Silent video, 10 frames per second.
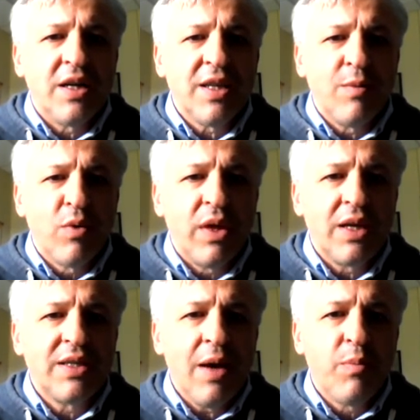some of the
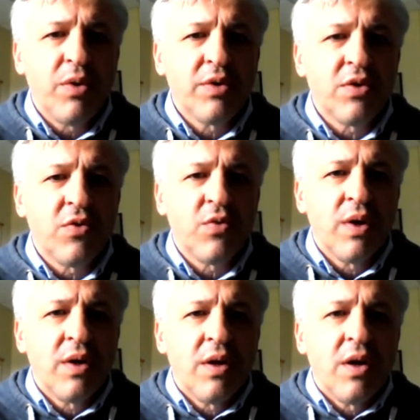examples of
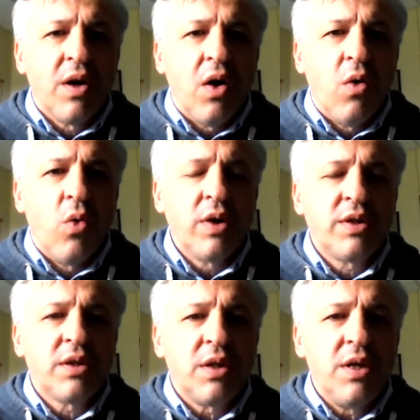
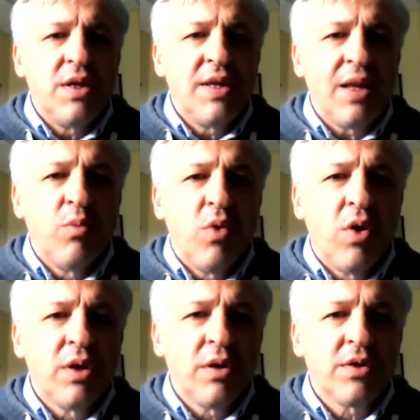what's in that
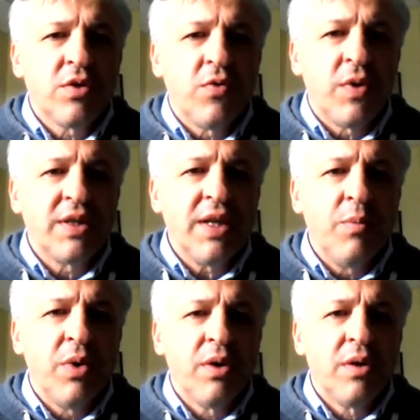model. So for
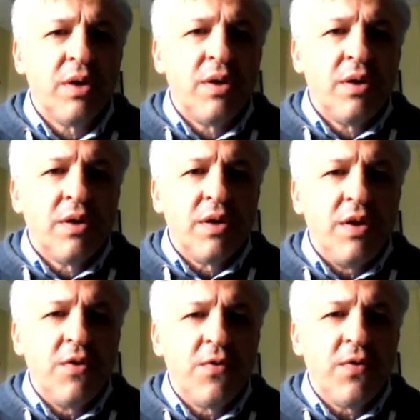example,
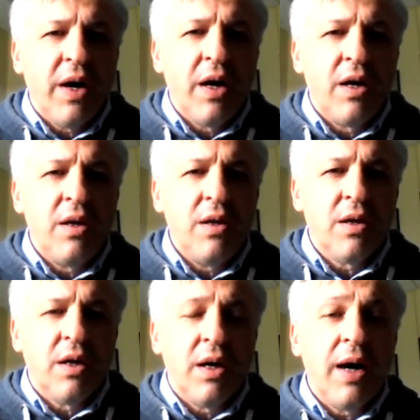if
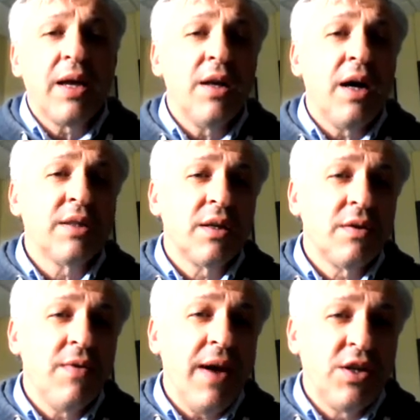I can ask
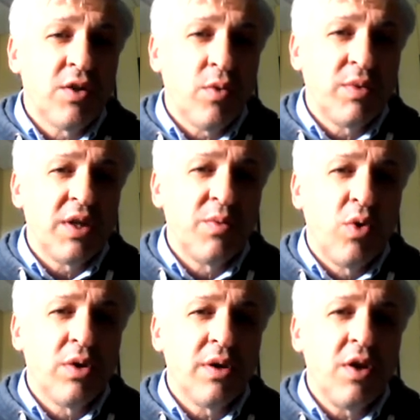questions from this
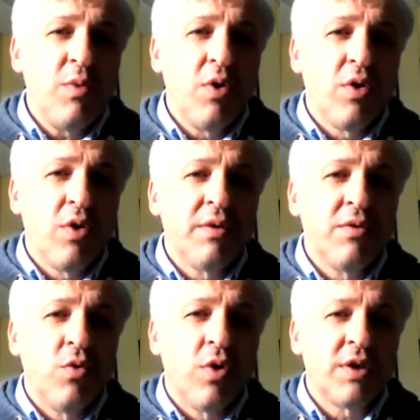model, give me all the
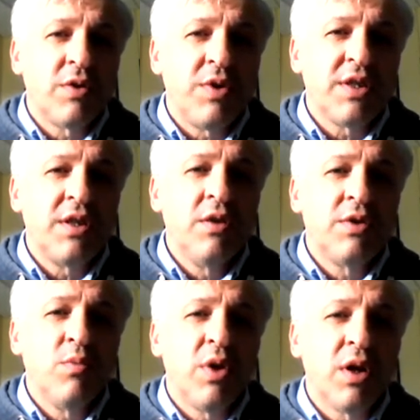words which are
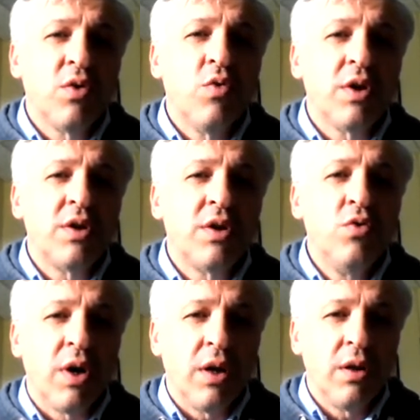similar to word
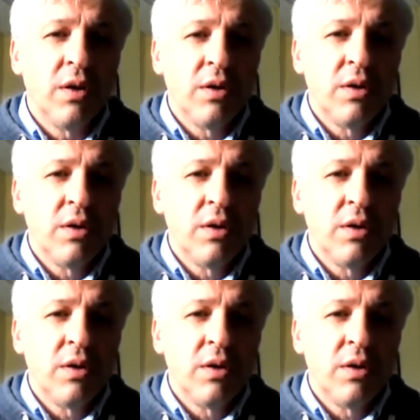neural,